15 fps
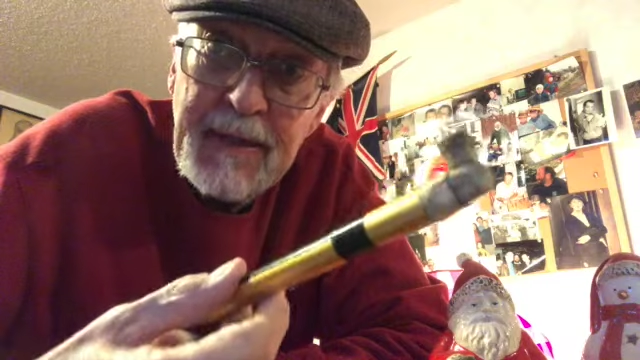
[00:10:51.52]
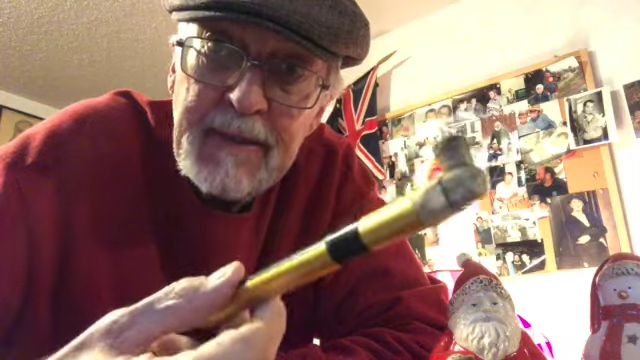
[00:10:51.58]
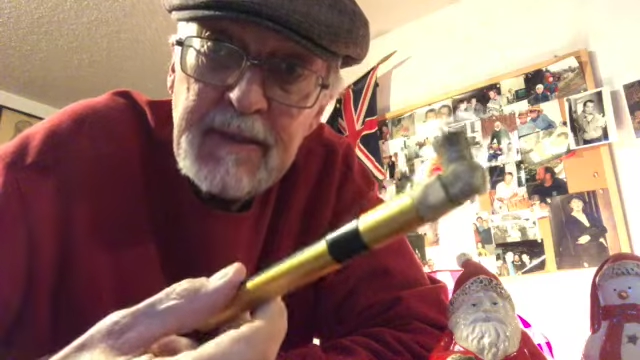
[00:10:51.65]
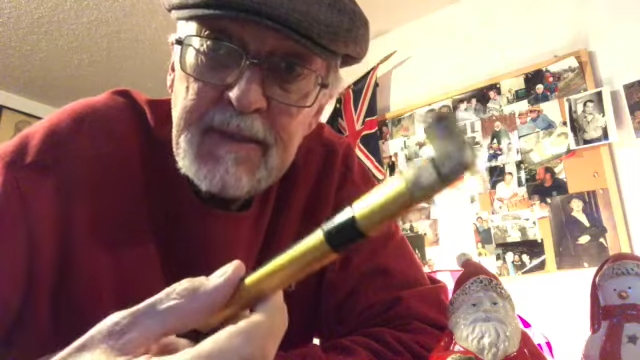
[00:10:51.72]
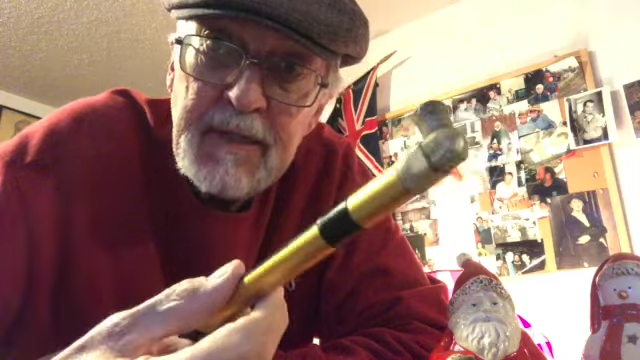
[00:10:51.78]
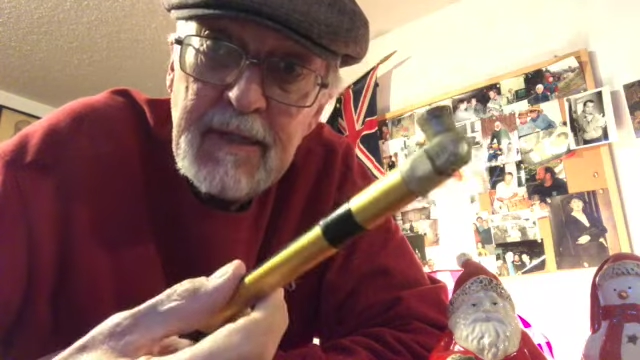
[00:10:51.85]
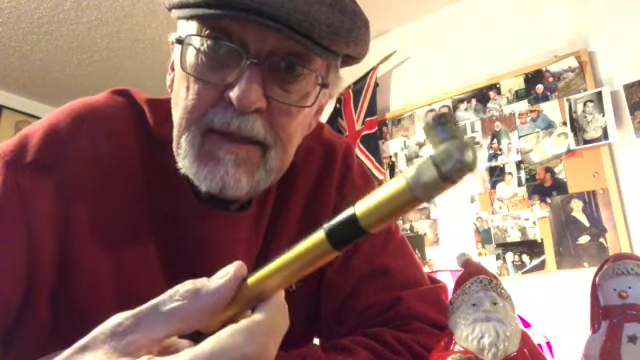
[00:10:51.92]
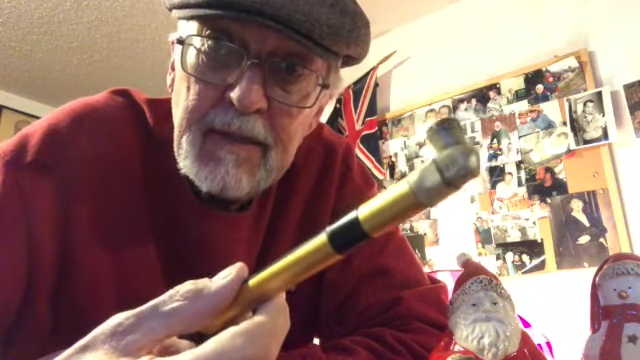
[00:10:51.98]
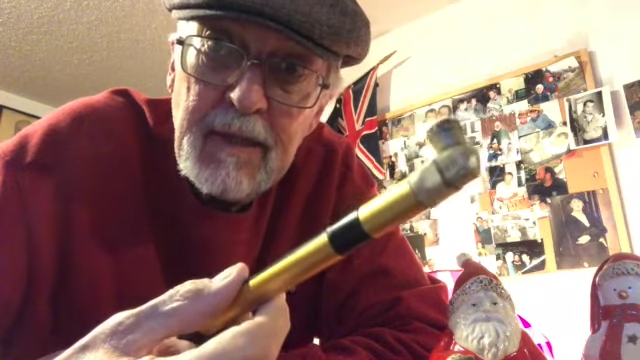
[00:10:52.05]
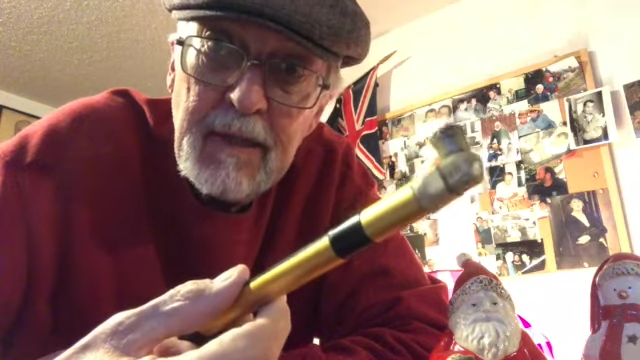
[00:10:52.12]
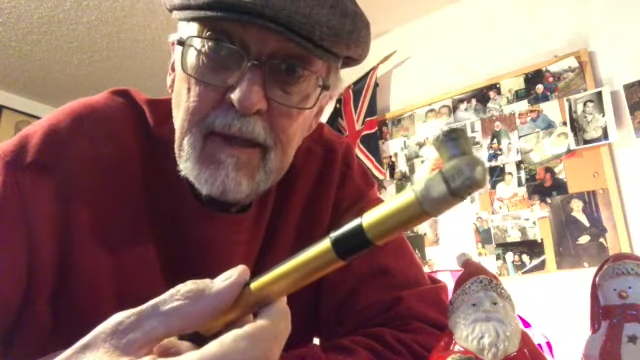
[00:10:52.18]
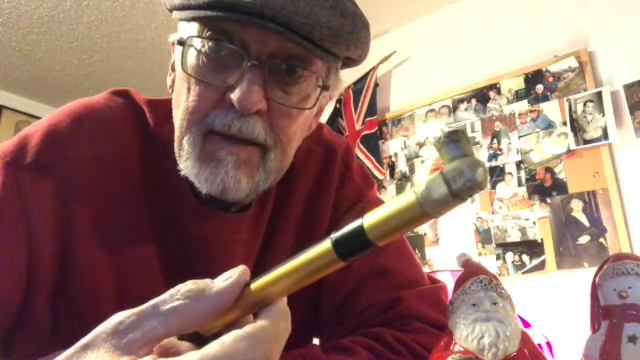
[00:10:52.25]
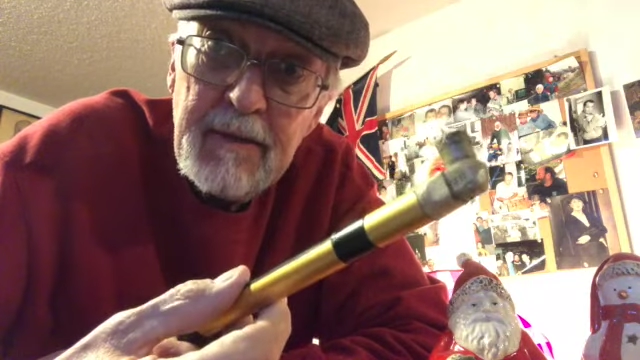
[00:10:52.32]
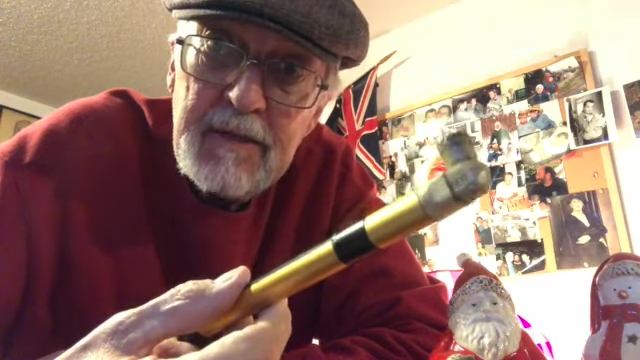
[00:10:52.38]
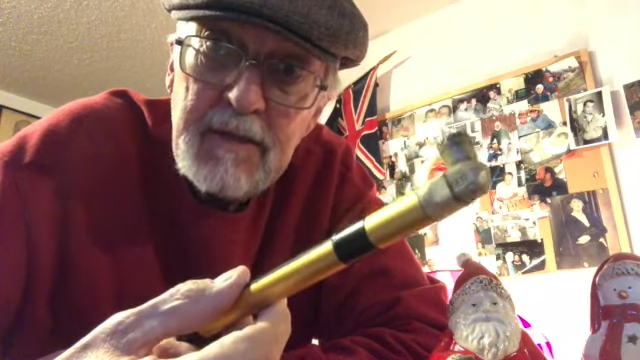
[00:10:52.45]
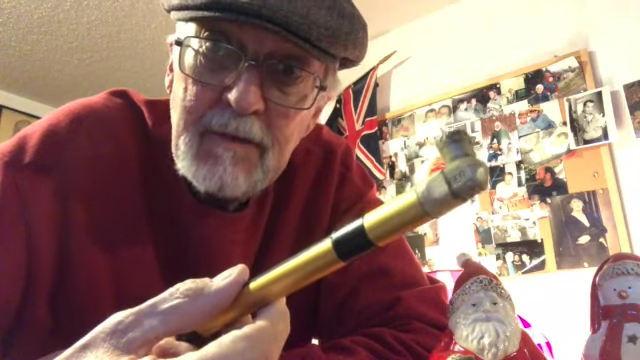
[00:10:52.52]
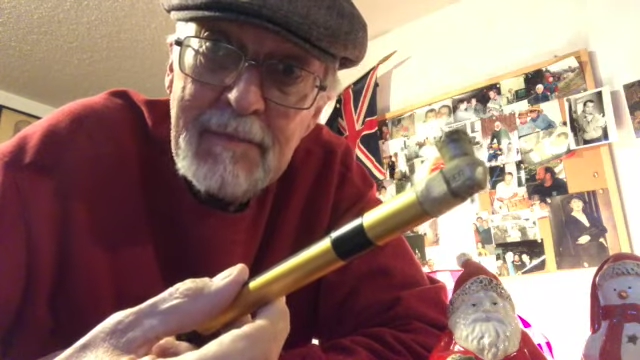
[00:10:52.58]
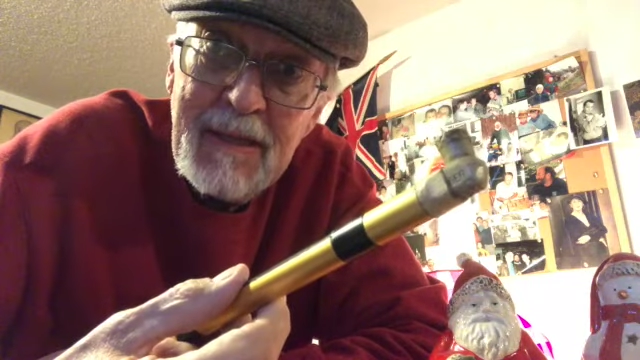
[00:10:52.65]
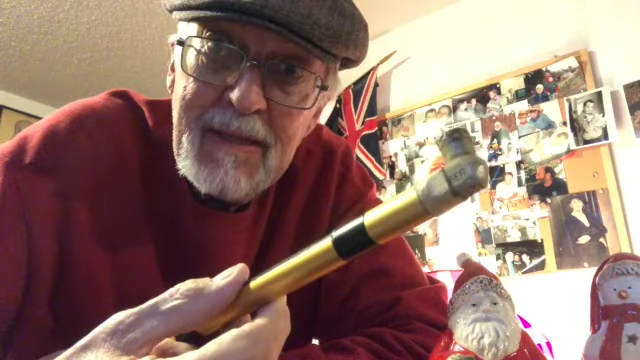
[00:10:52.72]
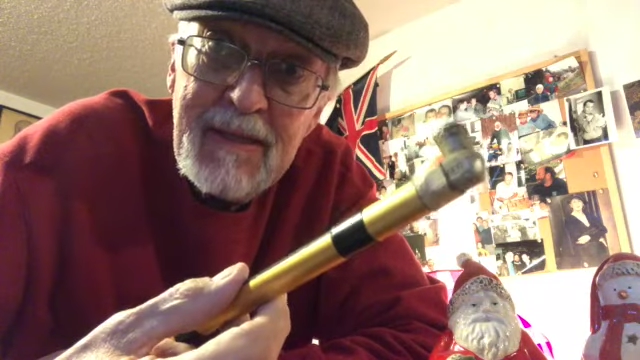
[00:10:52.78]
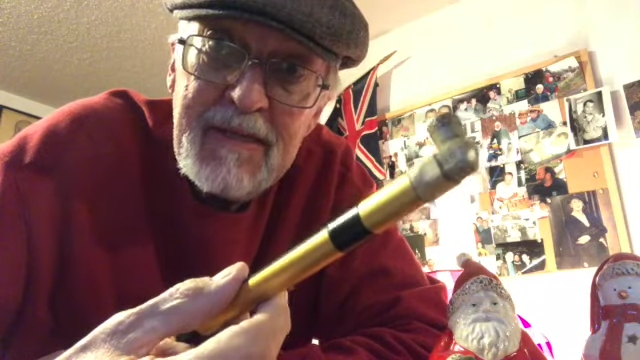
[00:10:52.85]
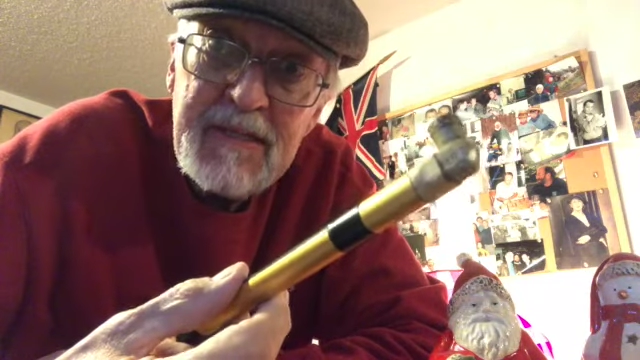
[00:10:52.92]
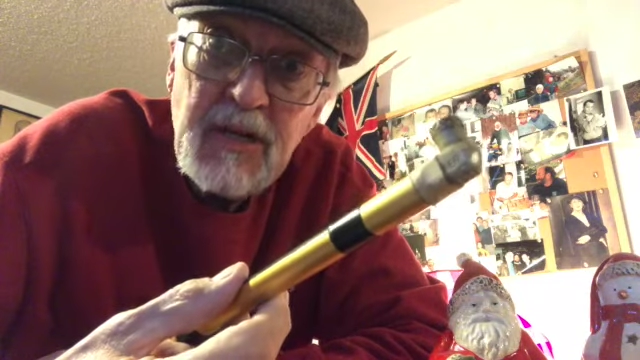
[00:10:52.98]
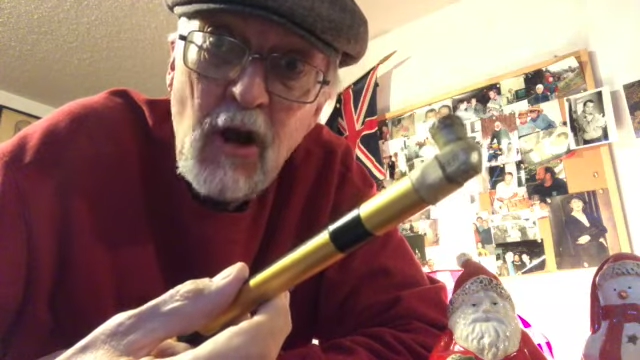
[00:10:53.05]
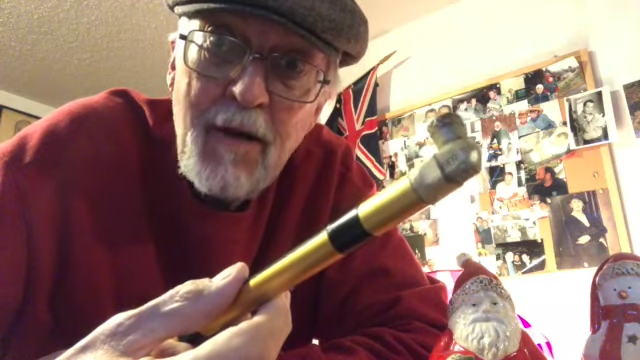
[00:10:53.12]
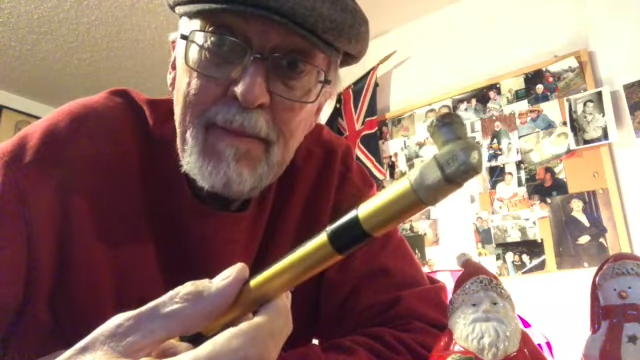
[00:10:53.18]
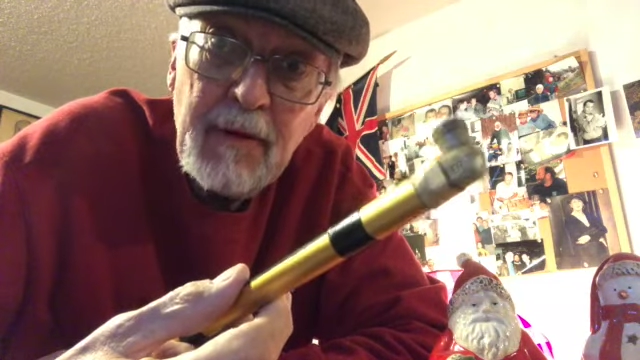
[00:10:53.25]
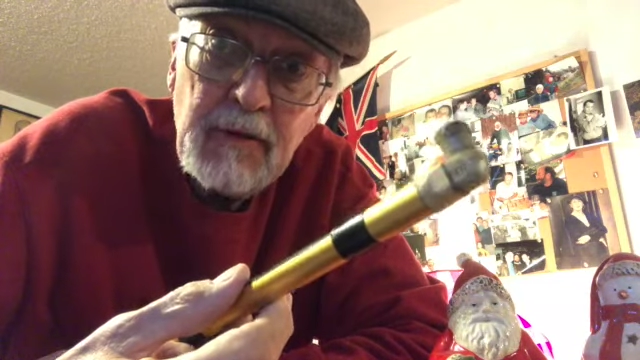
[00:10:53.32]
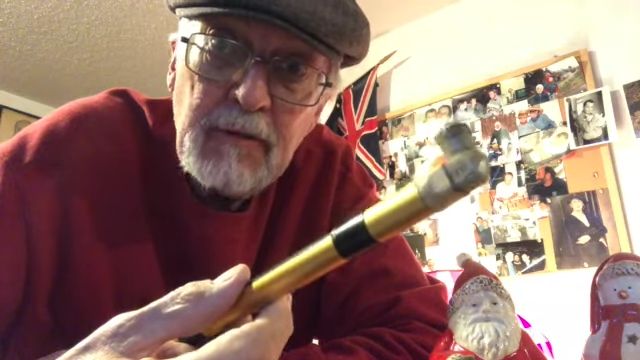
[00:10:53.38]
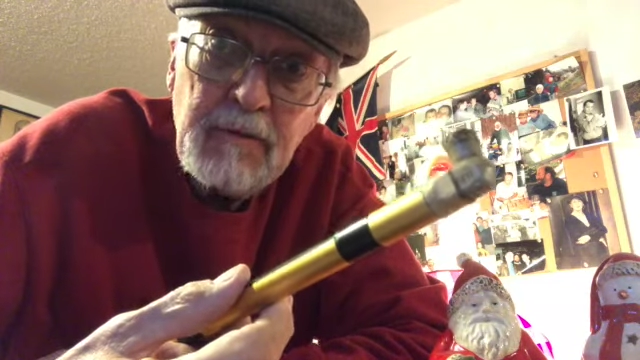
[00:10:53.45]
it. And this will be the
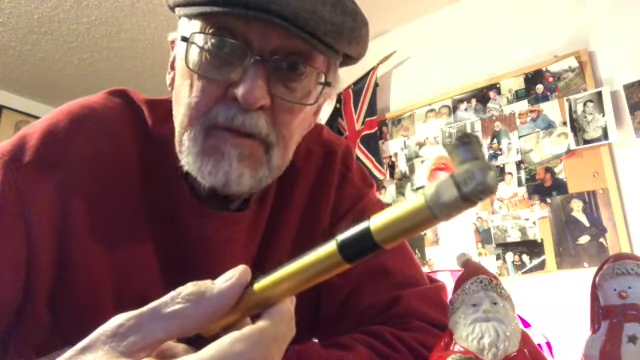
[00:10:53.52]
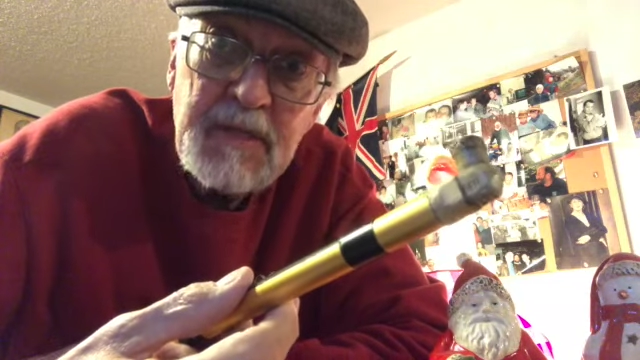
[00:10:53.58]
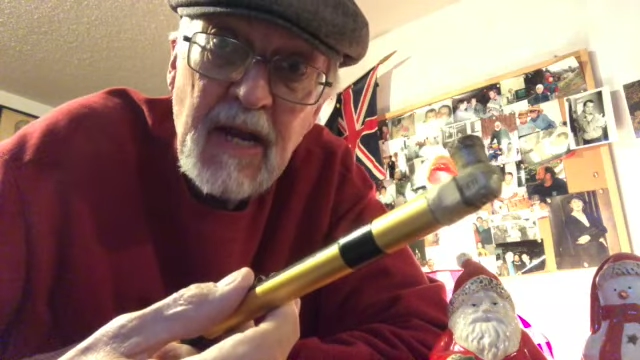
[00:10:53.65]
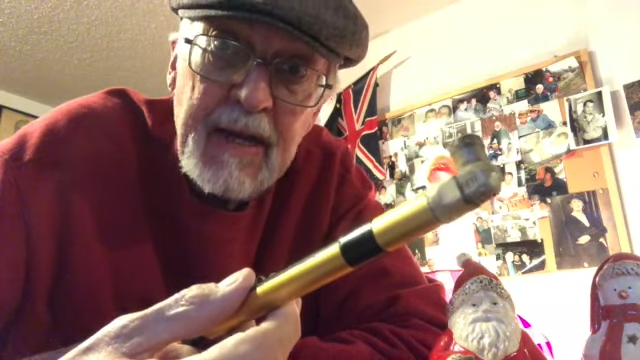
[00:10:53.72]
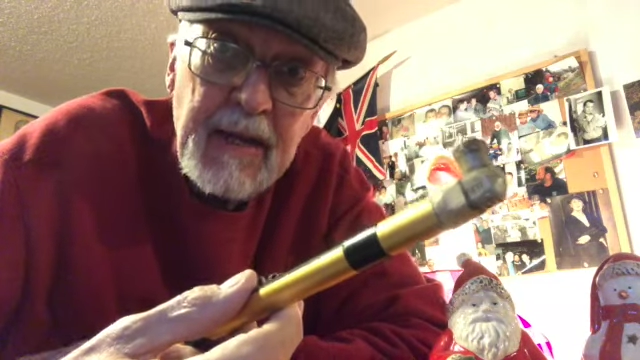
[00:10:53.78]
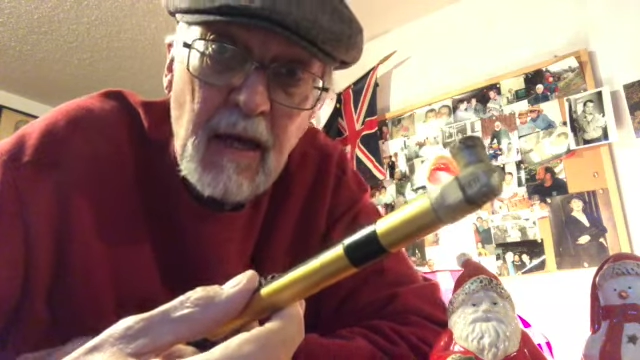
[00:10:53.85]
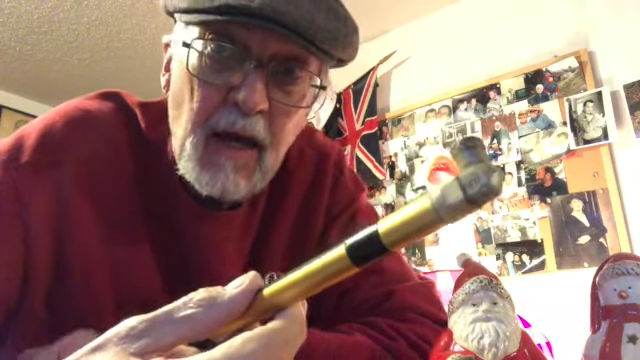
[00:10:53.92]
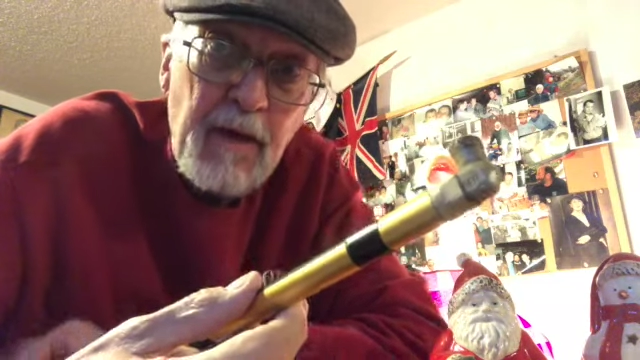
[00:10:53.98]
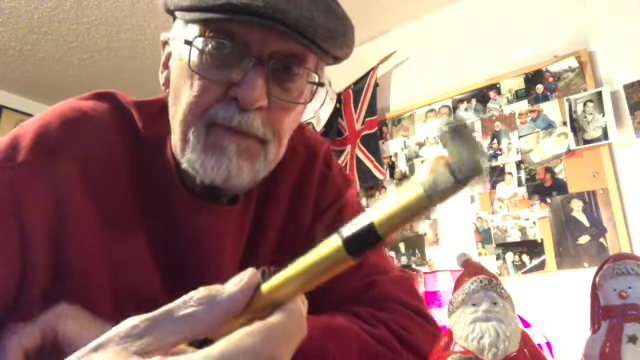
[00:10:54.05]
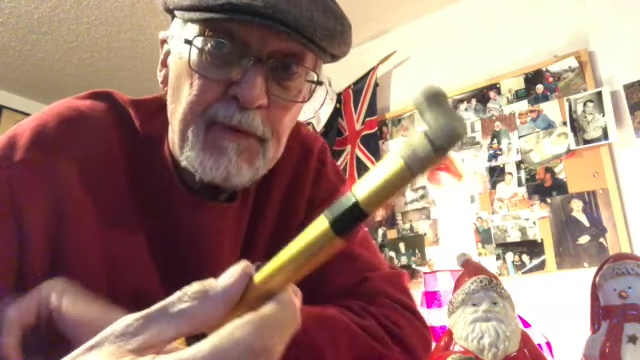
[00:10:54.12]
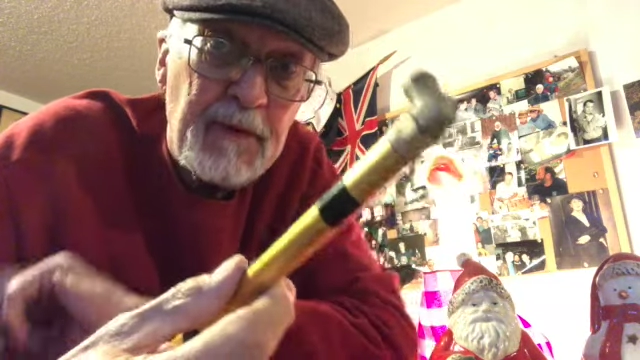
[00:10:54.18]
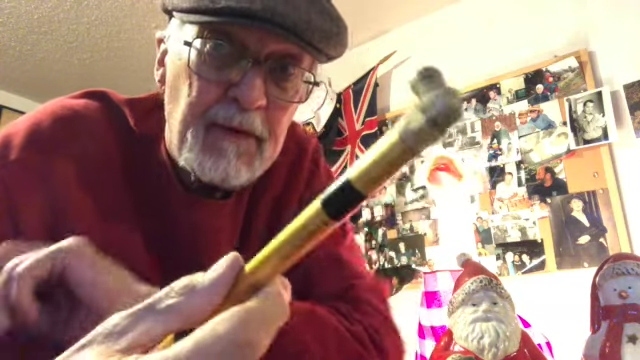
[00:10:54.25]
Scarborough Dude signing off.